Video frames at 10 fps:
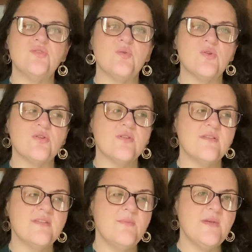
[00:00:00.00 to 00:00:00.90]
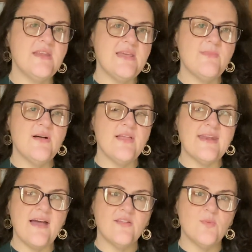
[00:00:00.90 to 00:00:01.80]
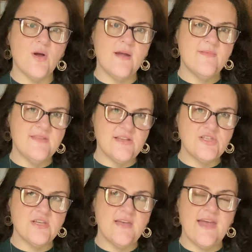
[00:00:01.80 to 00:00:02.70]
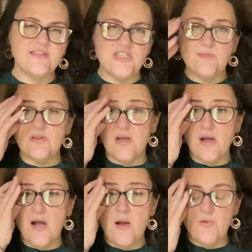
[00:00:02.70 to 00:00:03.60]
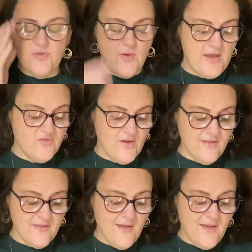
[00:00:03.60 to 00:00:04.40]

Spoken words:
or send me an email at isweariamstitching@gmail.com with your address.